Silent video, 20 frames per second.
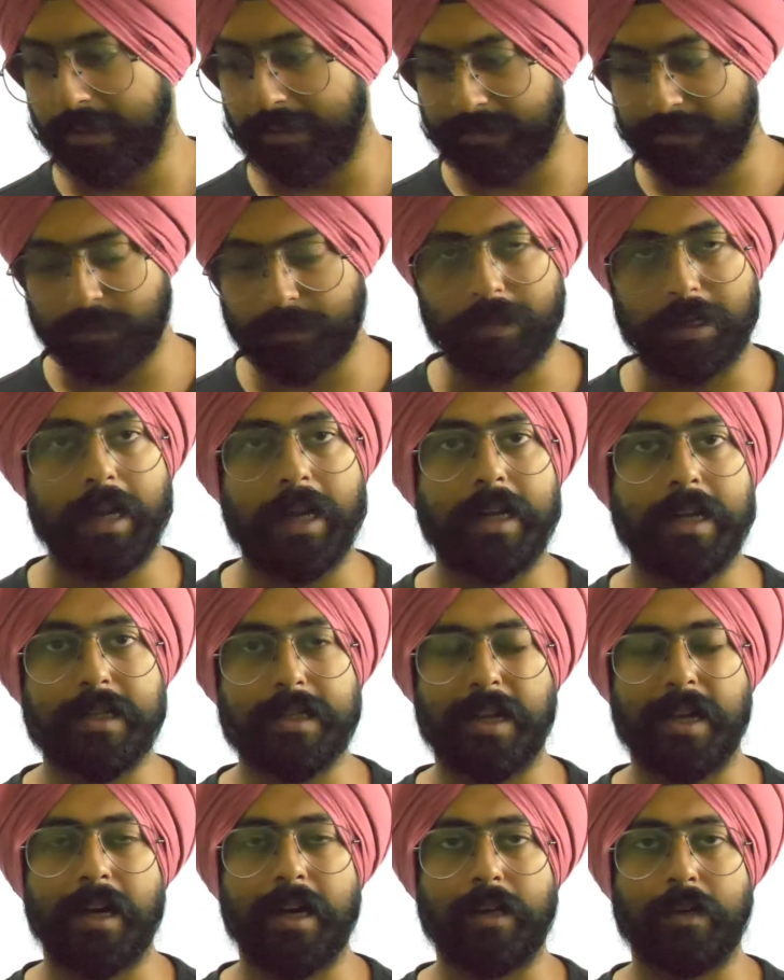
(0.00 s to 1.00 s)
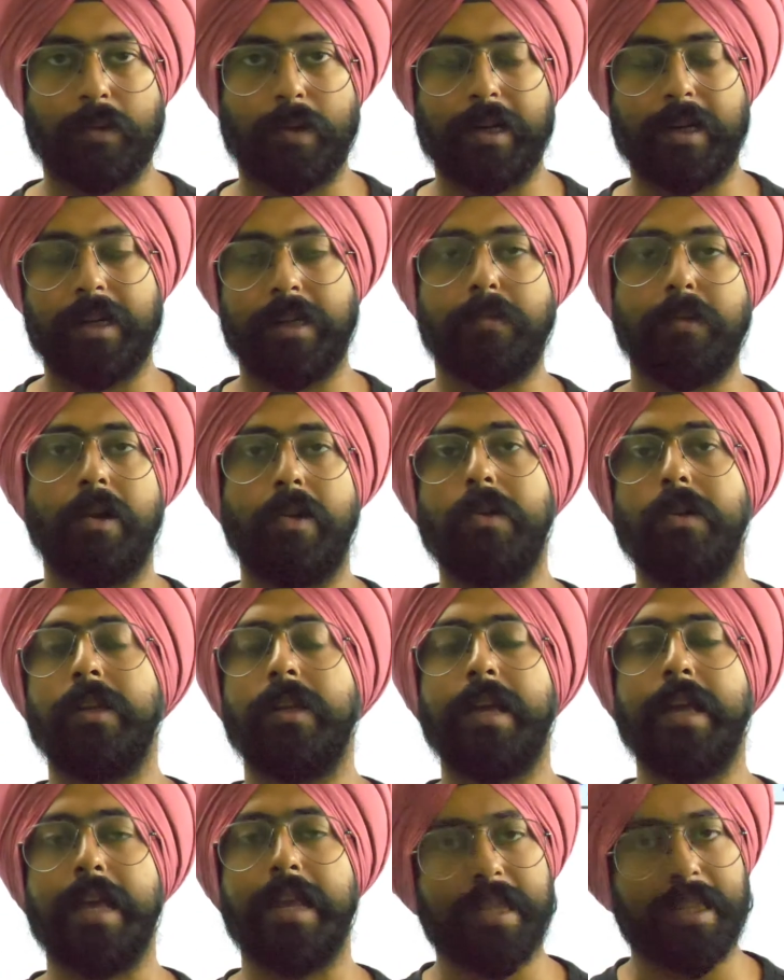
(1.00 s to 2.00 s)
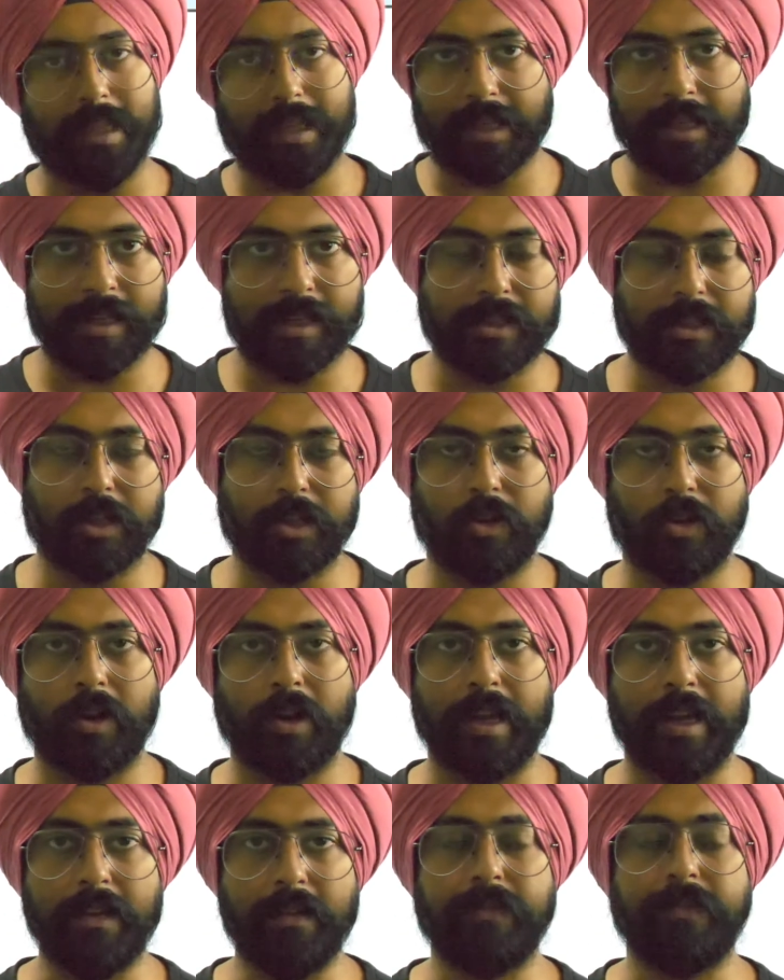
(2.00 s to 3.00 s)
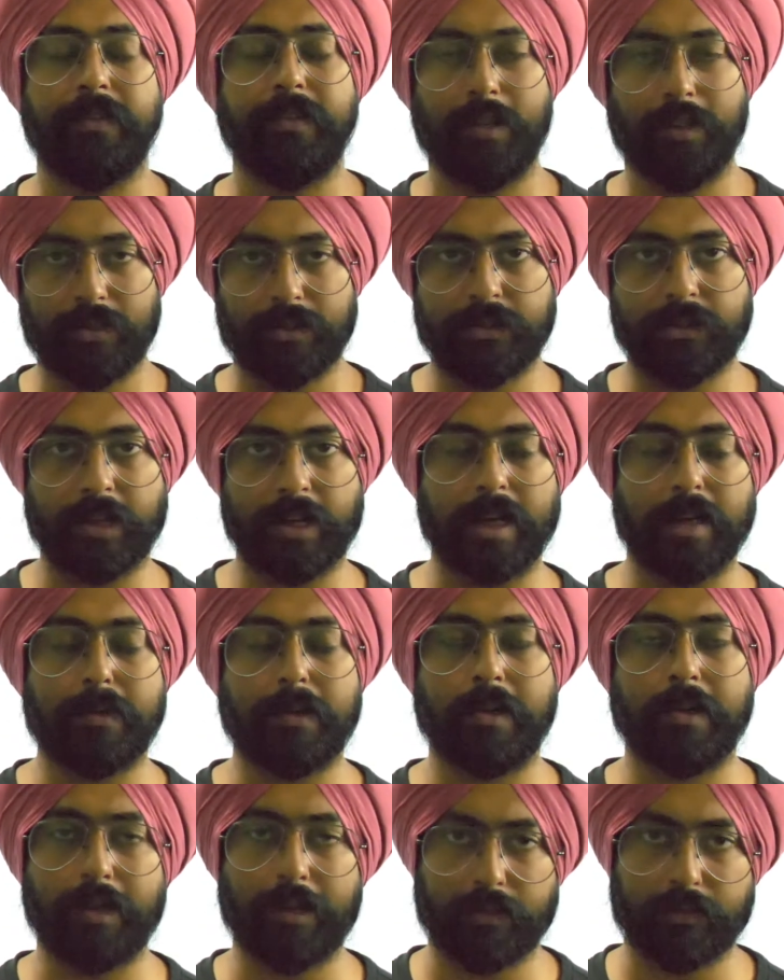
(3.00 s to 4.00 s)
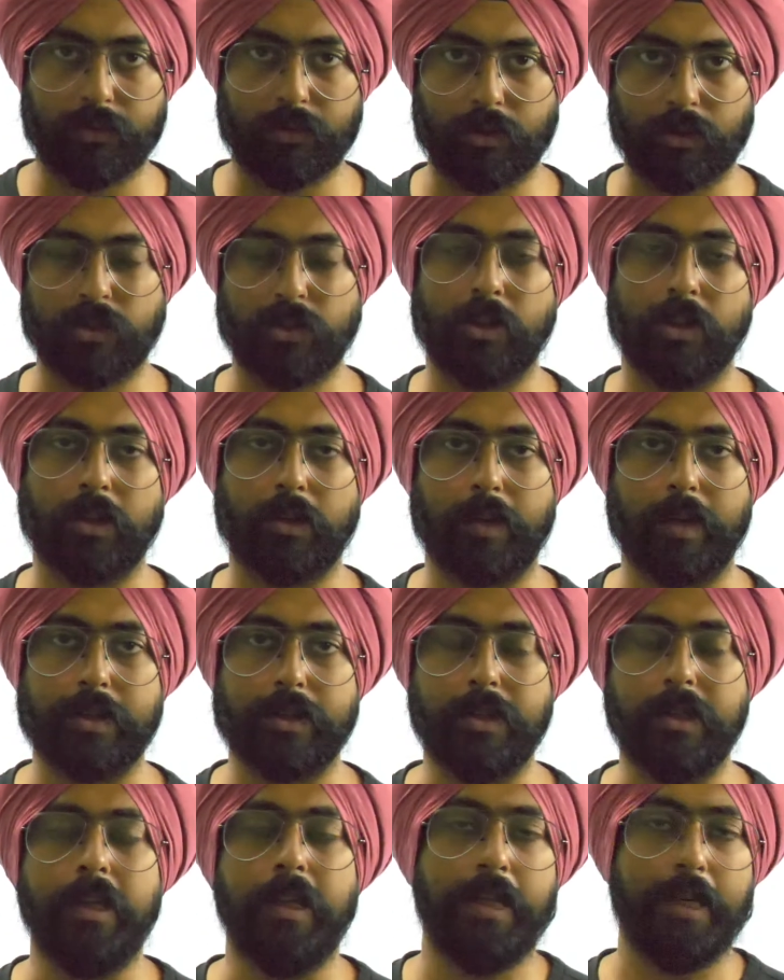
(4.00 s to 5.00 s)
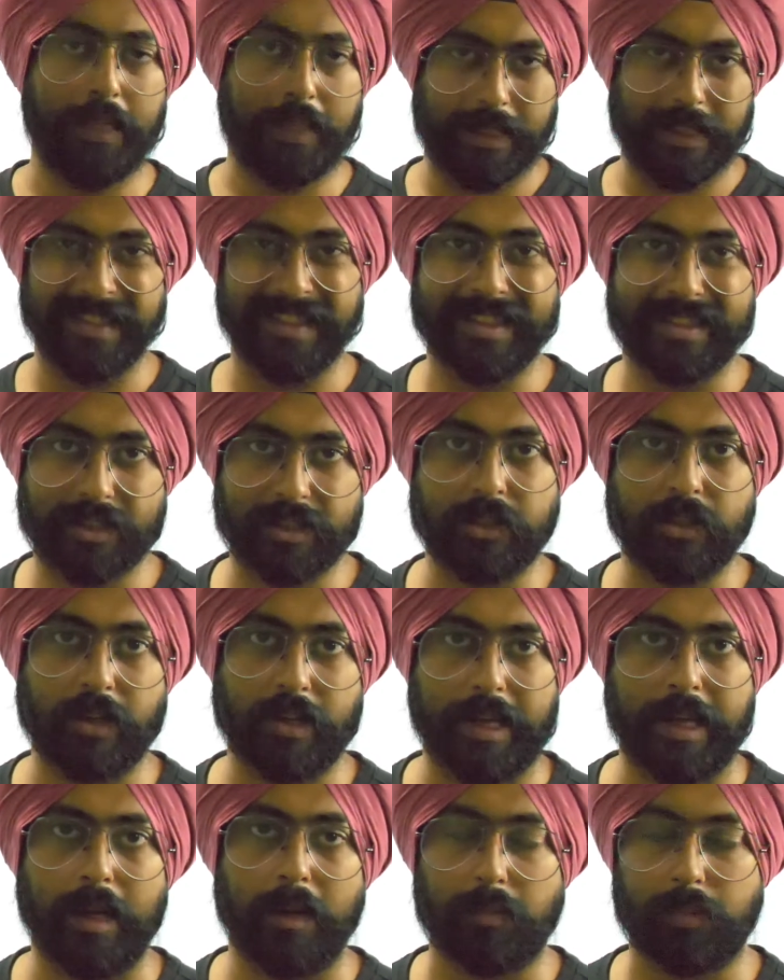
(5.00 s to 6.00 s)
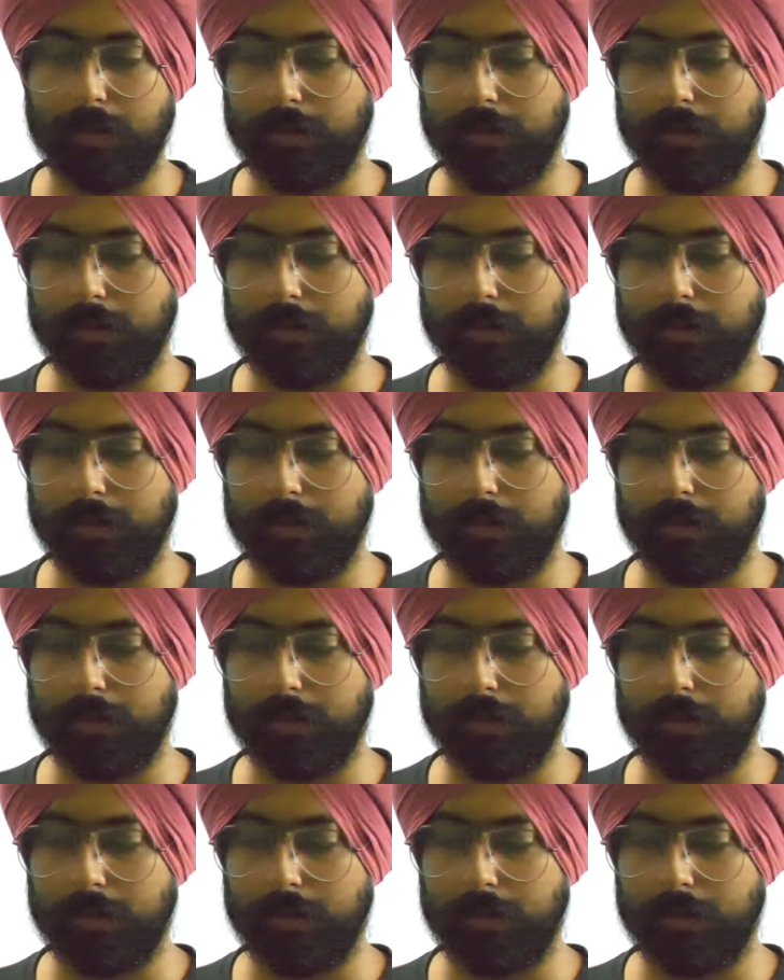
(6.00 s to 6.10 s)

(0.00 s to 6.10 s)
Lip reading: you guys are worried about anything else in your life, Forget about it, focus on the question. This is gonna help.